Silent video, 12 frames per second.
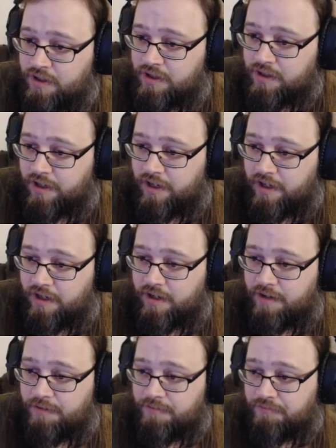
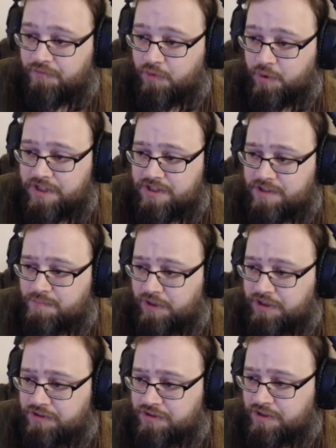void
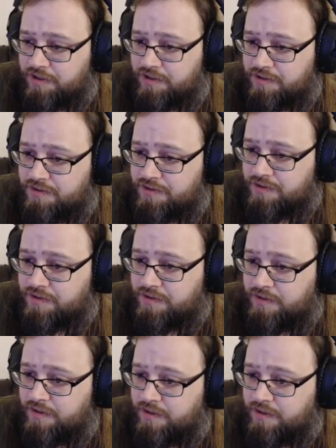splinters